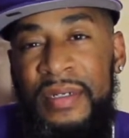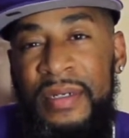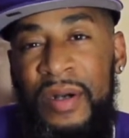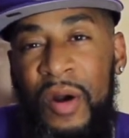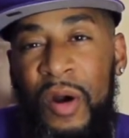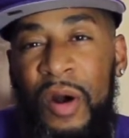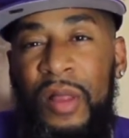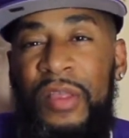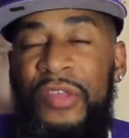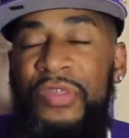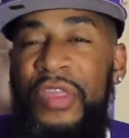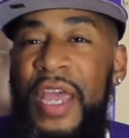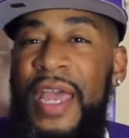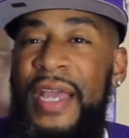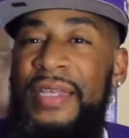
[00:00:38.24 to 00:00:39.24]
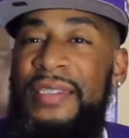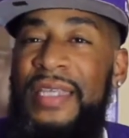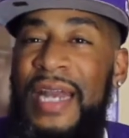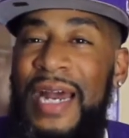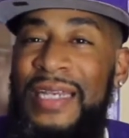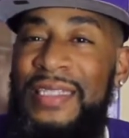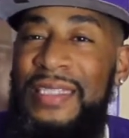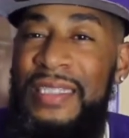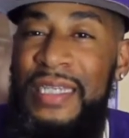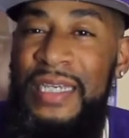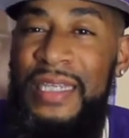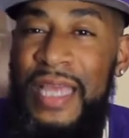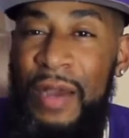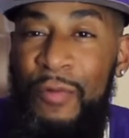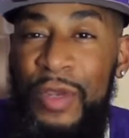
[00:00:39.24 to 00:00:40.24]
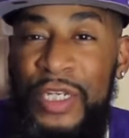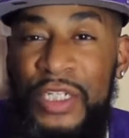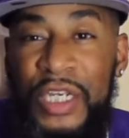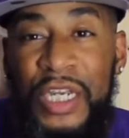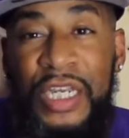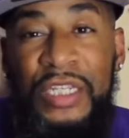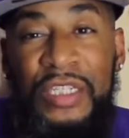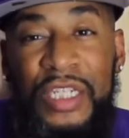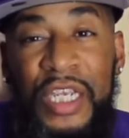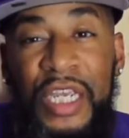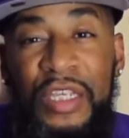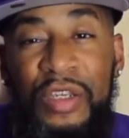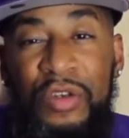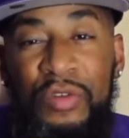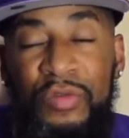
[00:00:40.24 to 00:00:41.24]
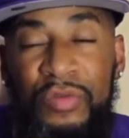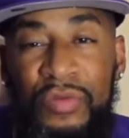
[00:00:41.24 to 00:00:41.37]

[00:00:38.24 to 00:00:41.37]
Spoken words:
all the things that I see that we should continue,